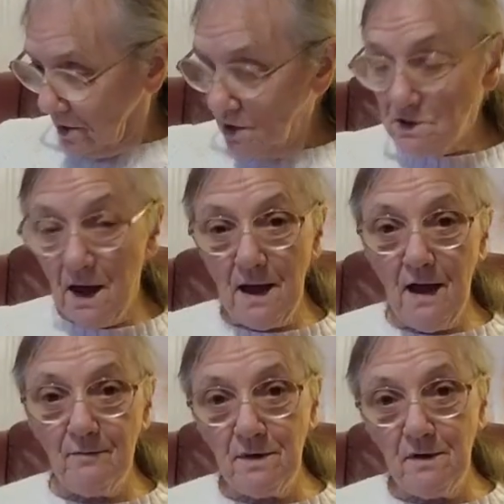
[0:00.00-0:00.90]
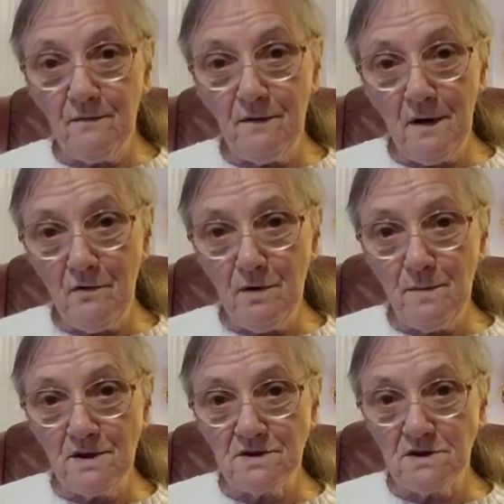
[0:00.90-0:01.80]
because I have been
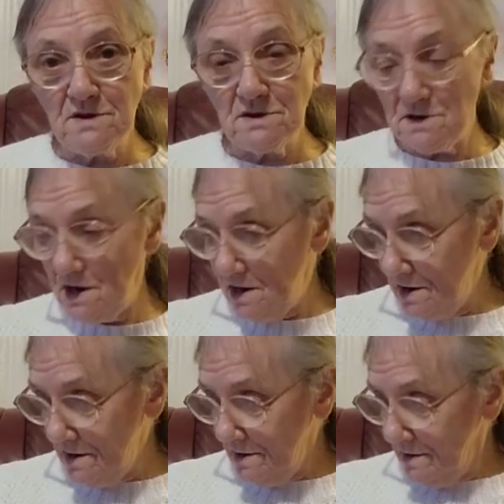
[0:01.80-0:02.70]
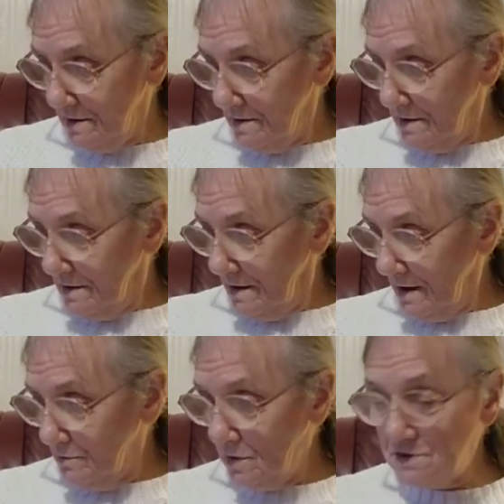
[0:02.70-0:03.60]
very busy today.
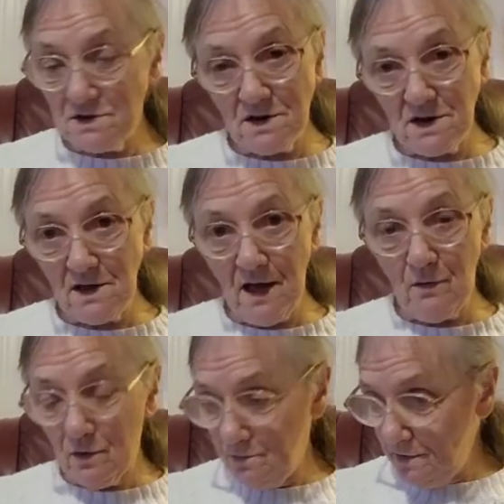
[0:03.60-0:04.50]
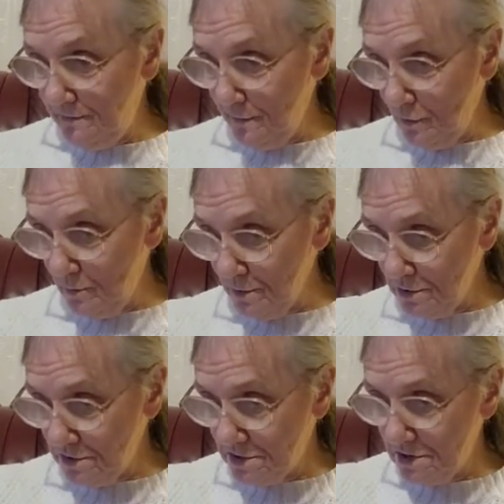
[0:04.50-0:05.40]
I was knitting that one before,
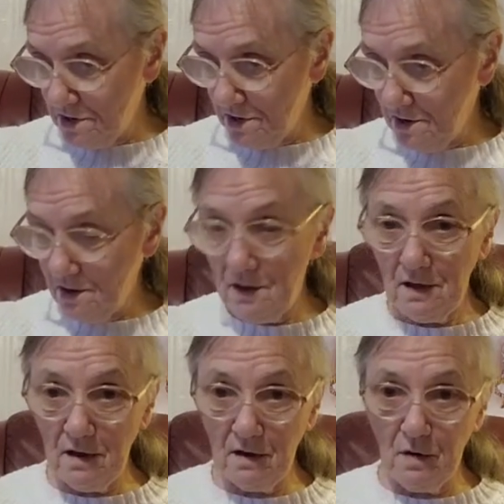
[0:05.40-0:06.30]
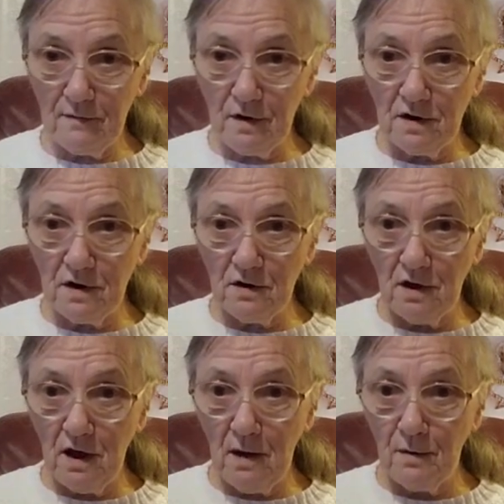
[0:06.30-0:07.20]
but you know, I've got it
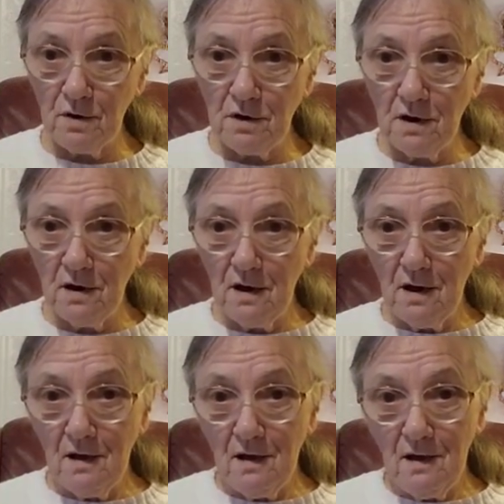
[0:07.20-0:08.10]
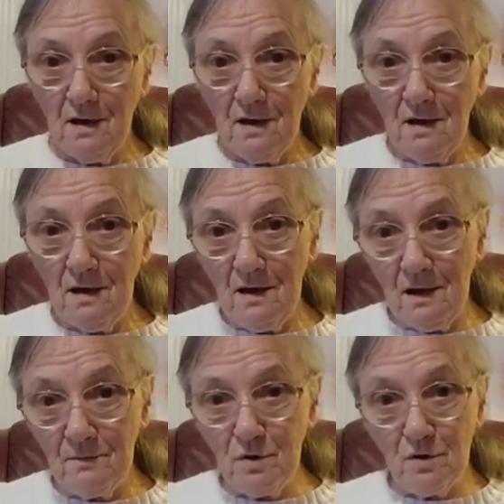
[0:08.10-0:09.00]
on here, but
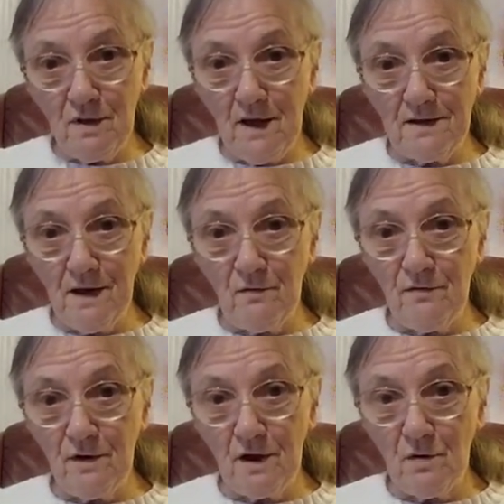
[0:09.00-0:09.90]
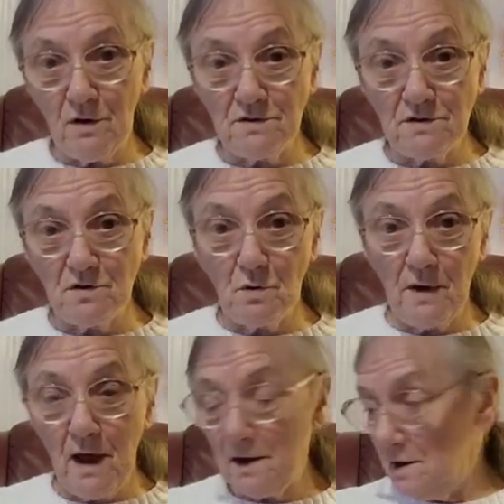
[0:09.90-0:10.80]
I'm putting that down for now because there's no
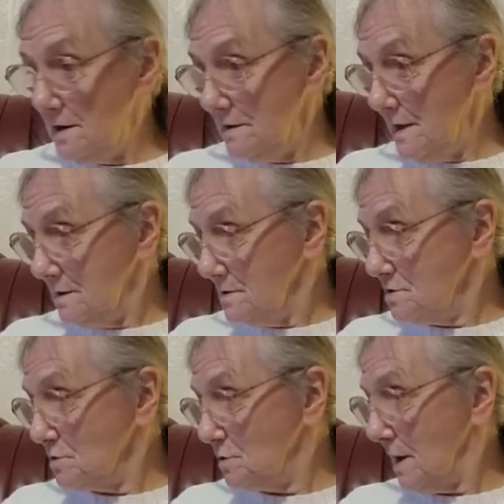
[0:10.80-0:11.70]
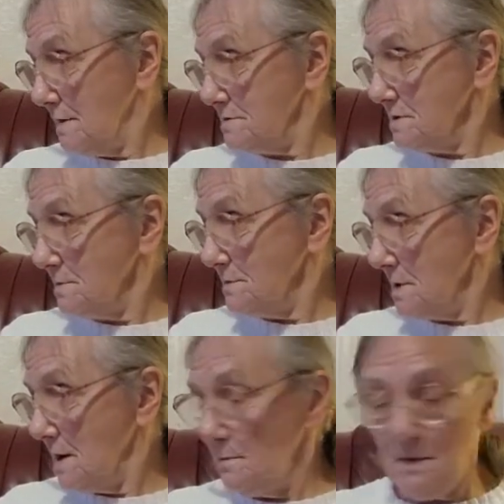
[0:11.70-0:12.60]
way I can knit that and talk at the same
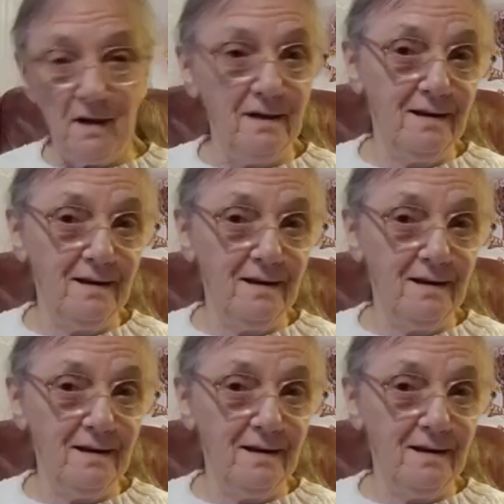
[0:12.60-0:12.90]
time.